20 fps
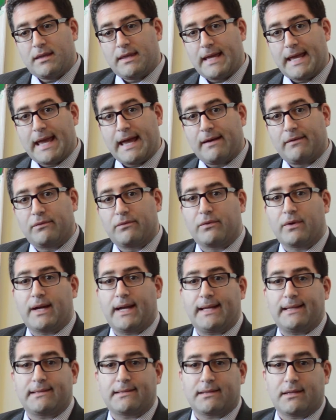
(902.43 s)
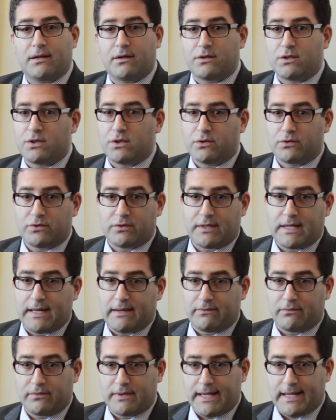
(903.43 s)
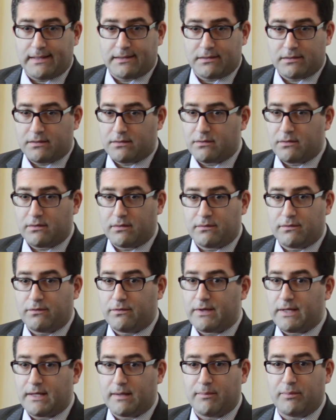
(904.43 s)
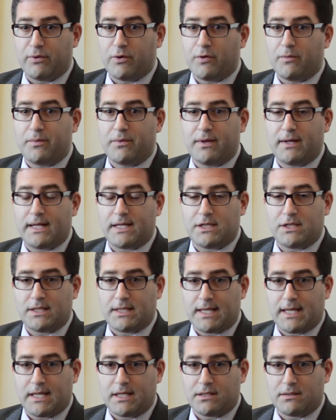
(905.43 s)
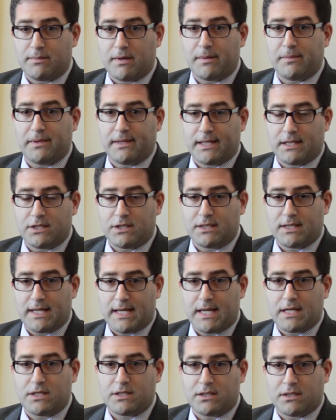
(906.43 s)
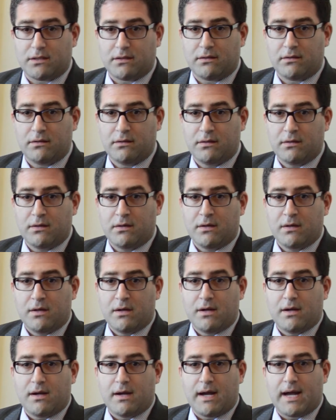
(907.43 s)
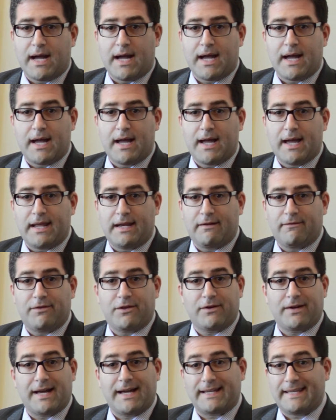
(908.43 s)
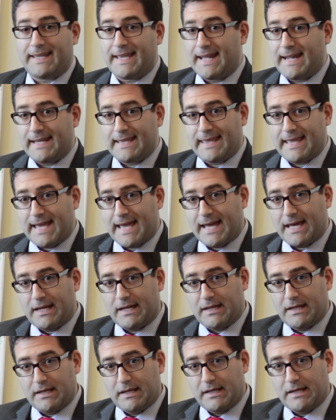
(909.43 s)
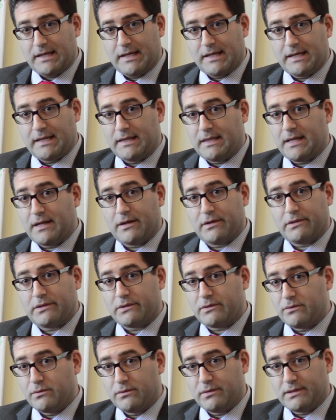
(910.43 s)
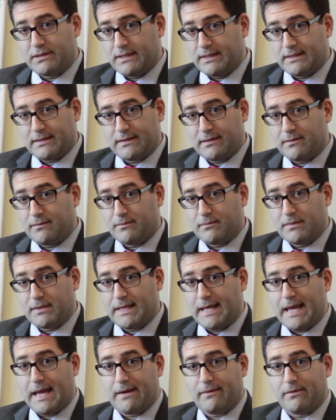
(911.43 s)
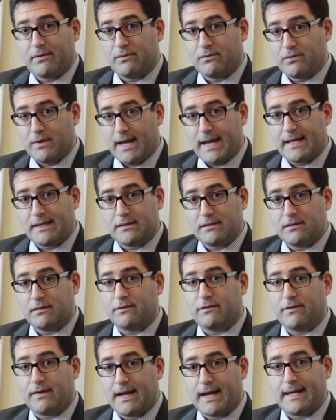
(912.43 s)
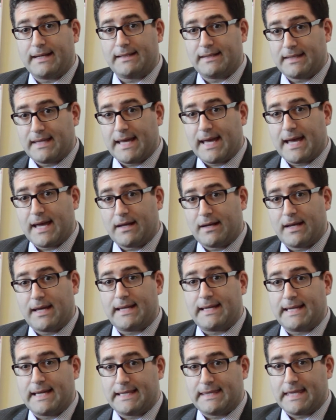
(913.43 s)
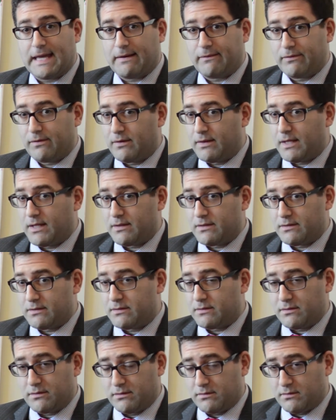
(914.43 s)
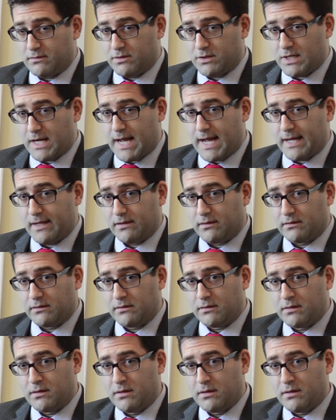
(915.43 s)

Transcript: they have rights, their children have rights to a free and appropriate education, public education. And if they're not getting that in their school system, they have a right to find that and get that for their child.